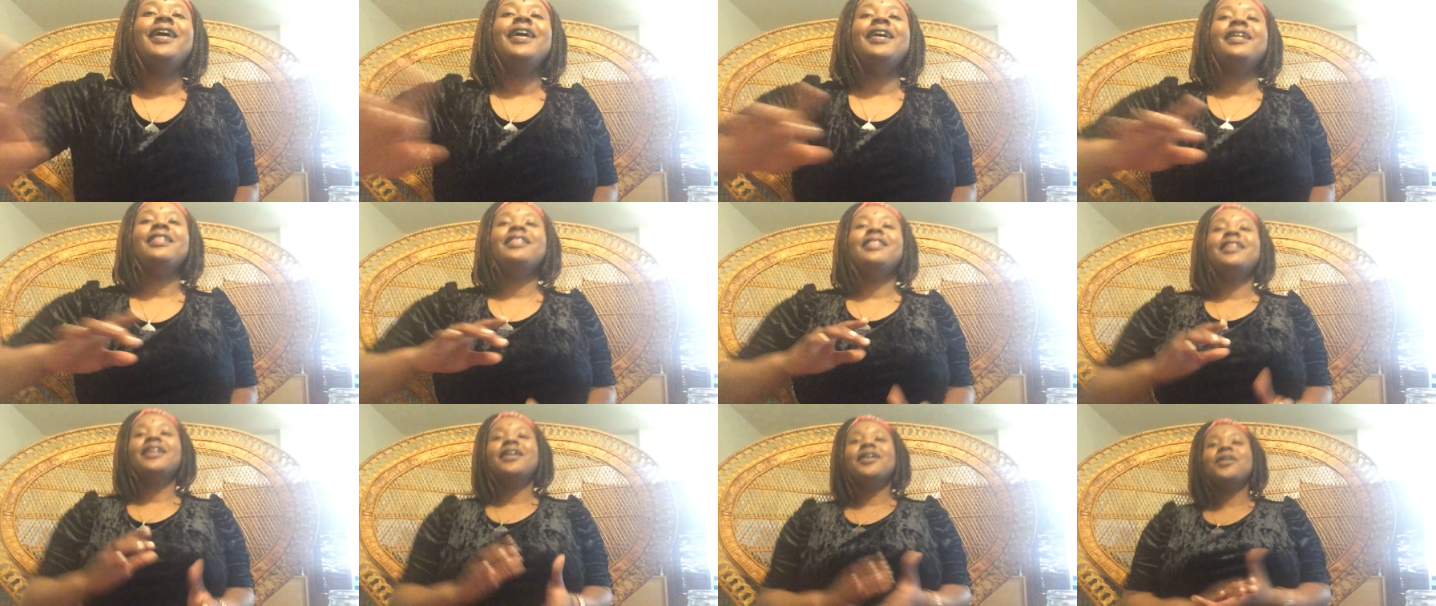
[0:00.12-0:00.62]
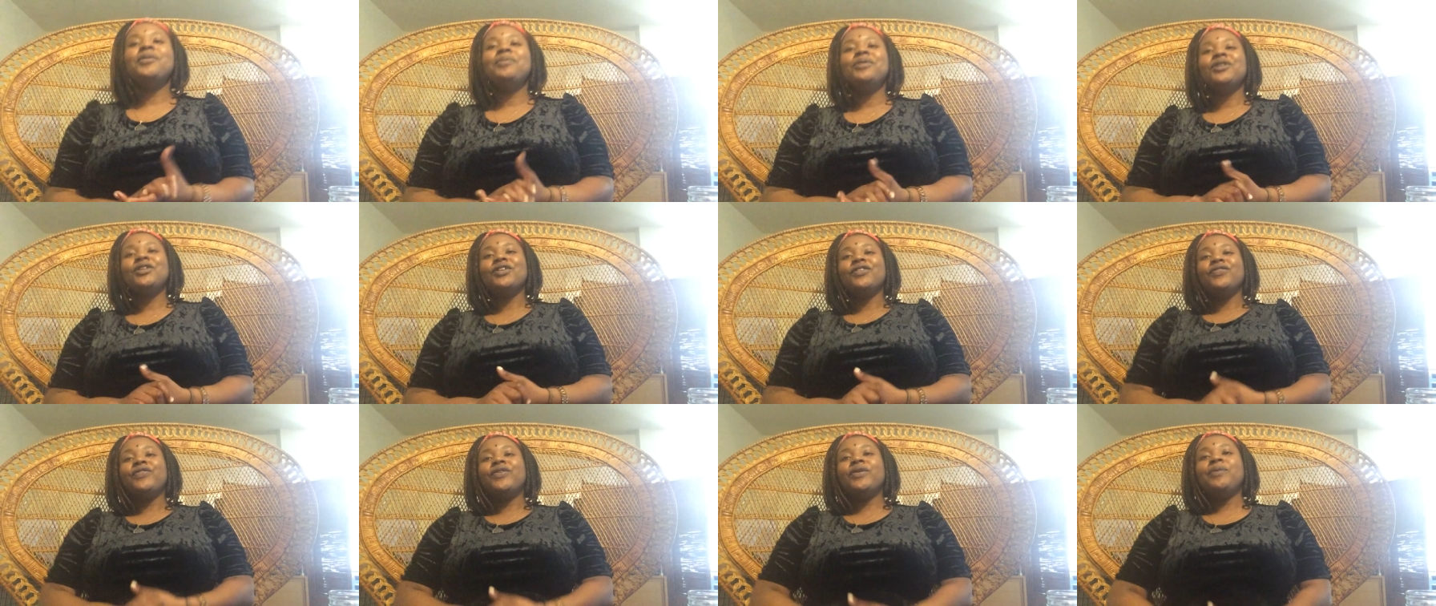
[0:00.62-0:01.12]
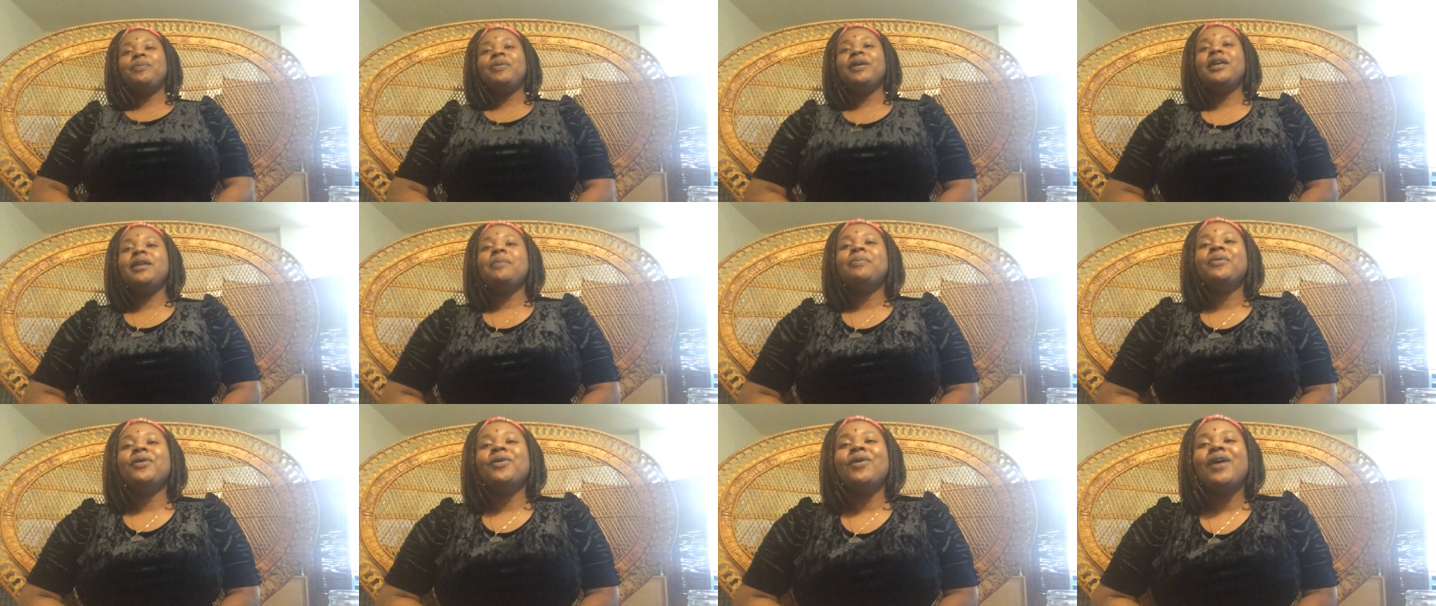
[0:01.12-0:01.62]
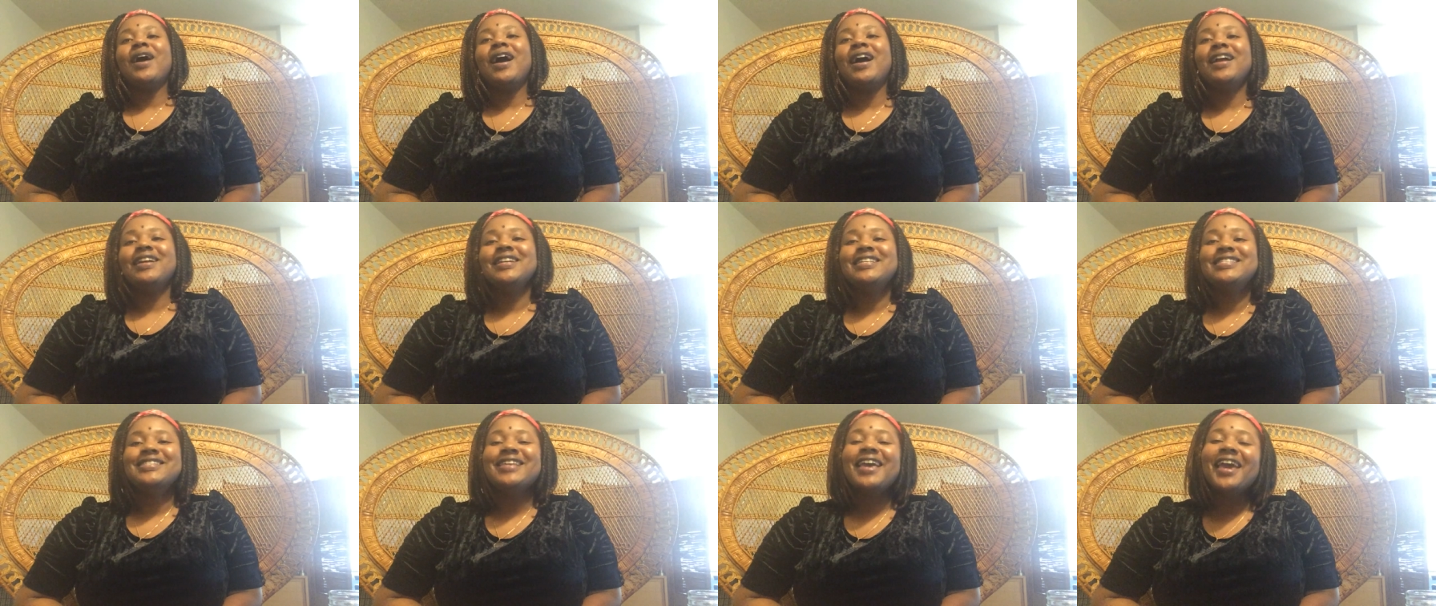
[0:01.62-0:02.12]
Hello, beautiful people.
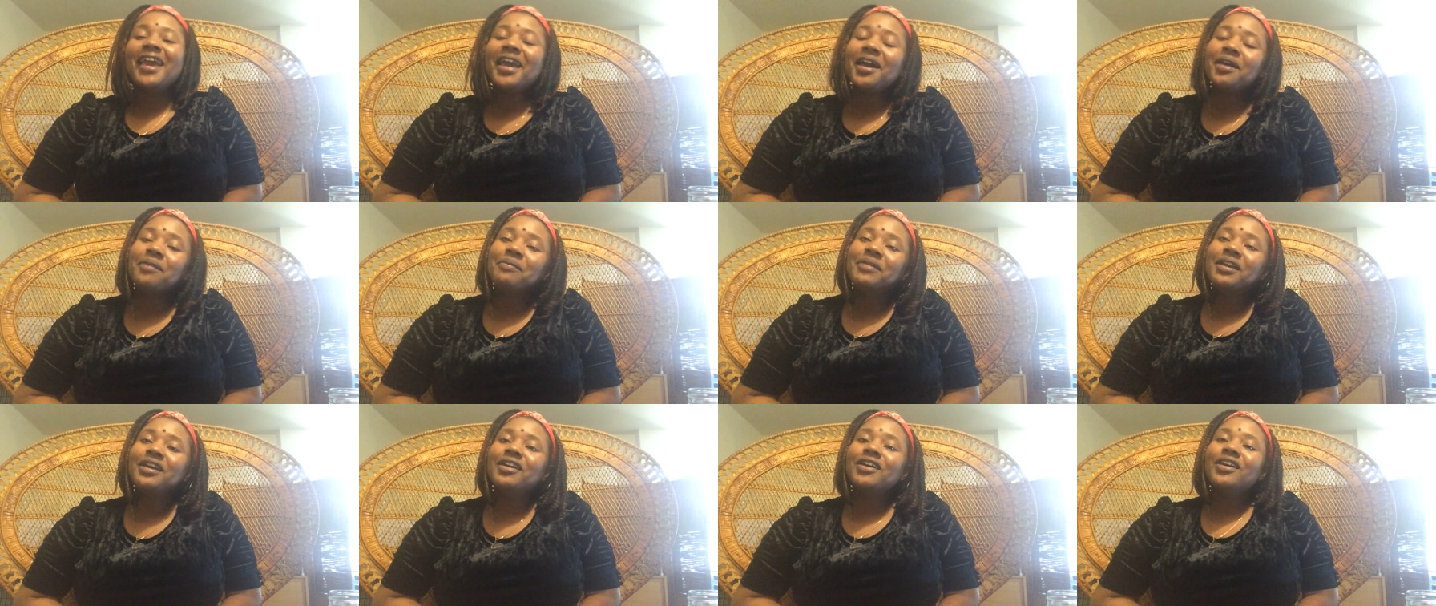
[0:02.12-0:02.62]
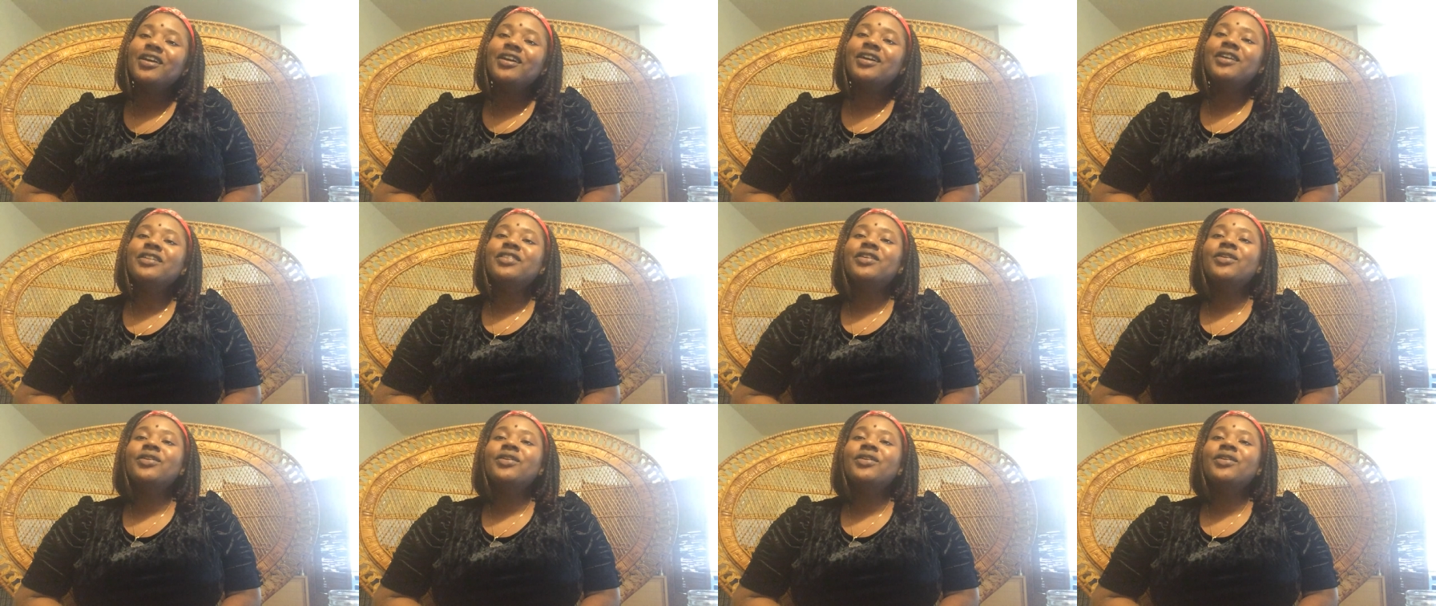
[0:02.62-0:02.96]
Honest Am here,